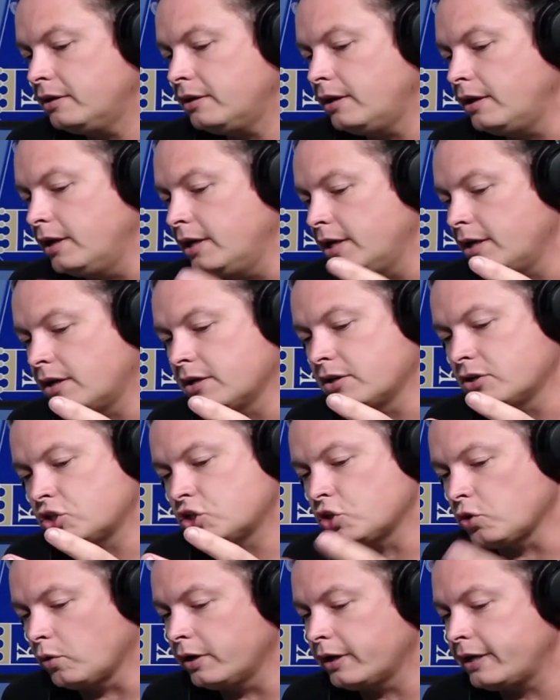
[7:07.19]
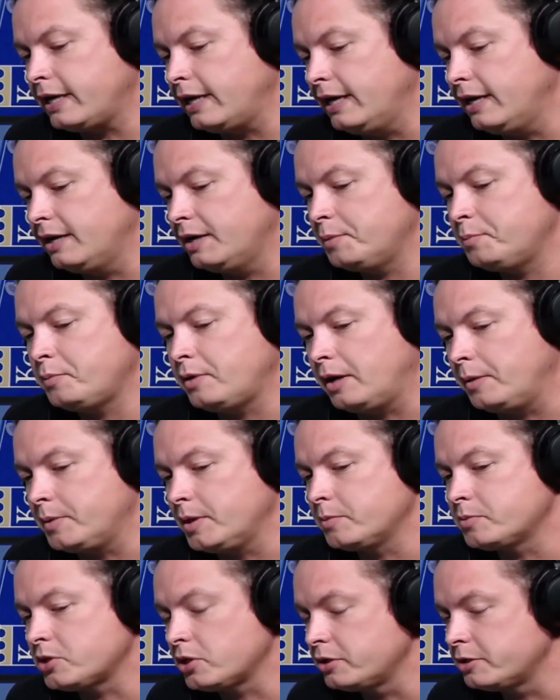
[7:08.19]
and on a short camp, I mean, I'm
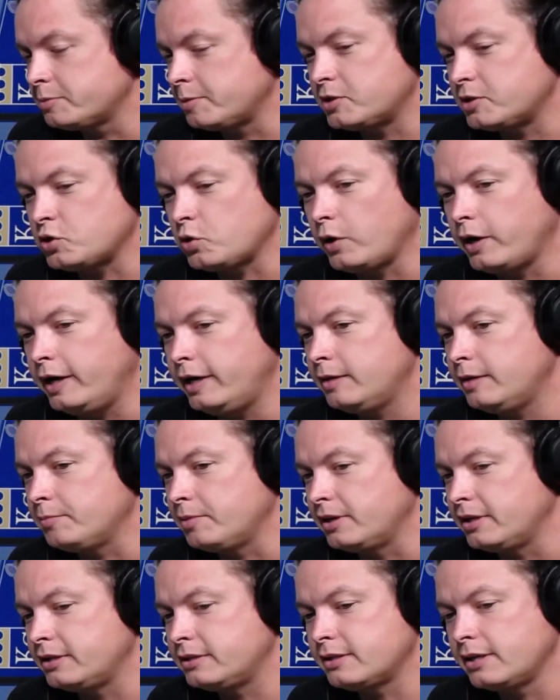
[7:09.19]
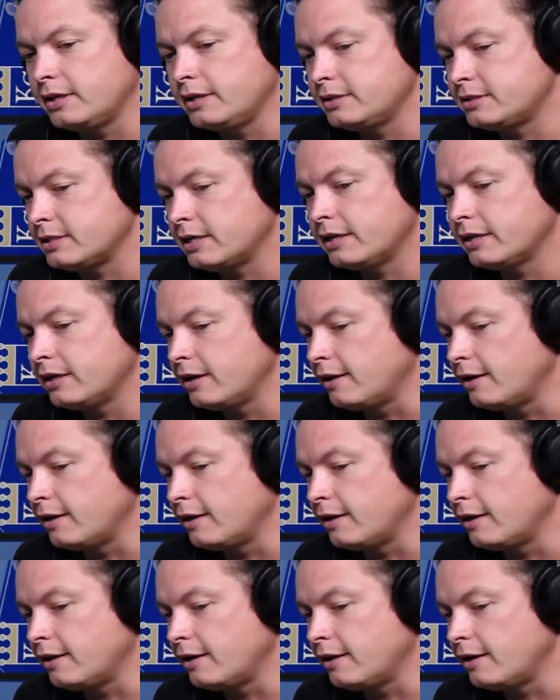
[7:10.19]
sure he's been training, but he's not in a